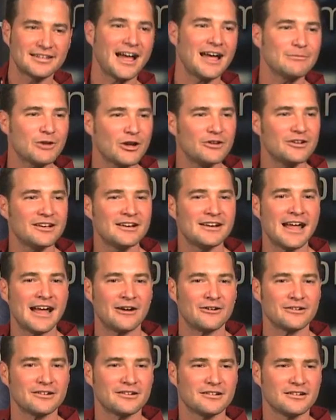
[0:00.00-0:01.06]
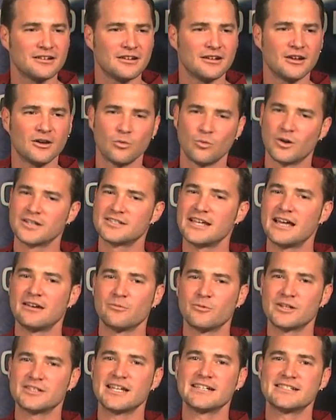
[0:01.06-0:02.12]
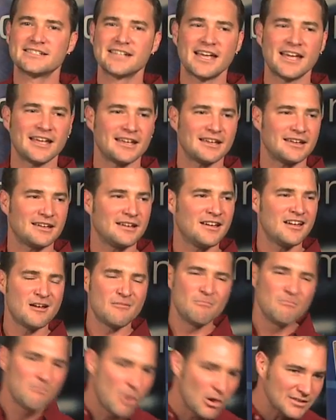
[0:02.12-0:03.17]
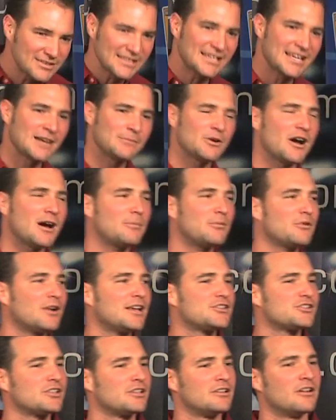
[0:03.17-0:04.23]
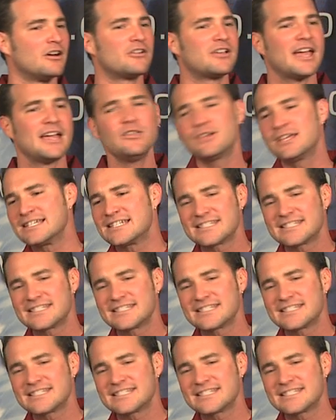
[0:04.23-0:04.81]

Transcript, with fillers: time code in and out. What does that, what does that say? Multi-camera operation, okay? You can